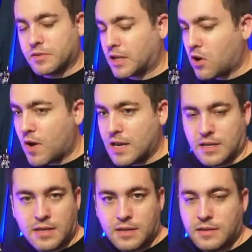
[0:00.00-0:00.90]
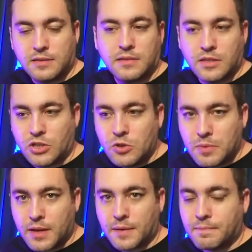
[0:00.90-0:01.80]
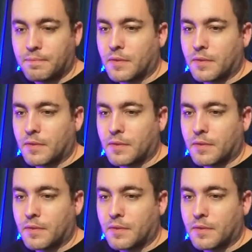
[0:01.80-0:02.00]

And it's like, oh, I need the Qubeley